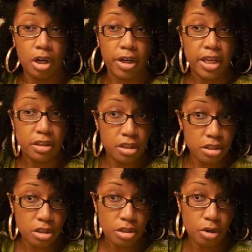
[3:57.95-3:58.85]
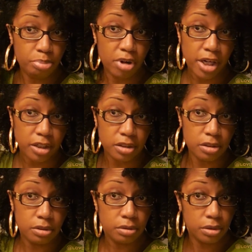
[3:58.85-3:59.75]
Okay, this is no product
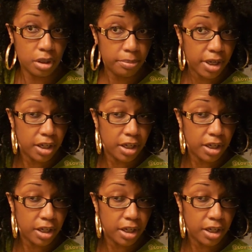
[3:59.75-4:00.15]
in my